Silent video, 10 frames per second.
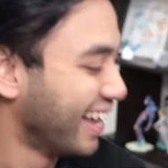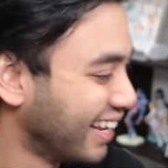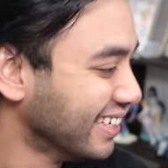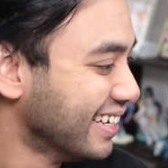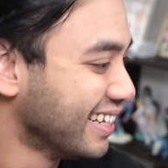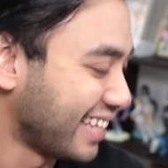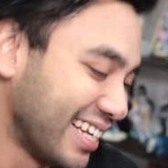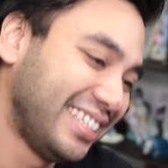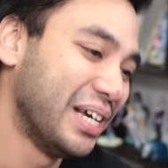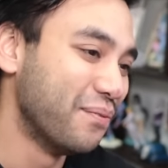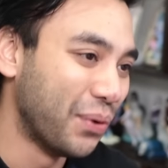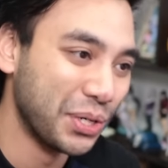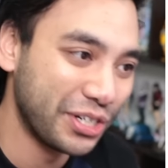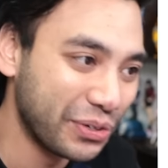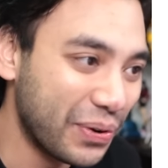That's the
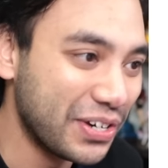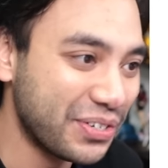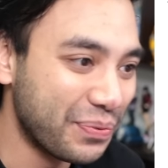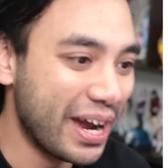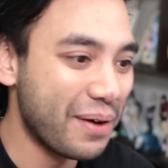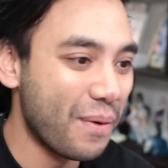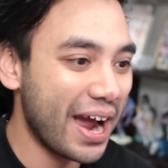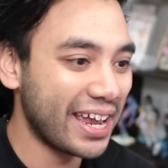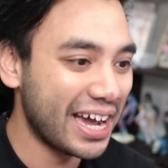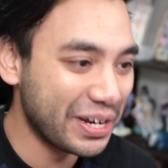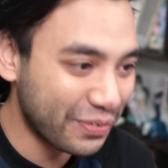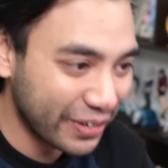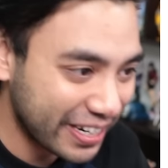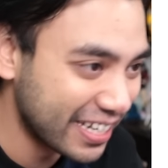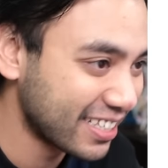unfortunate question. Where can you
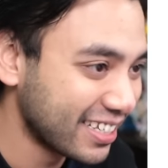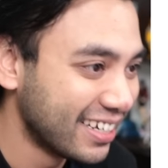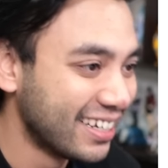read it?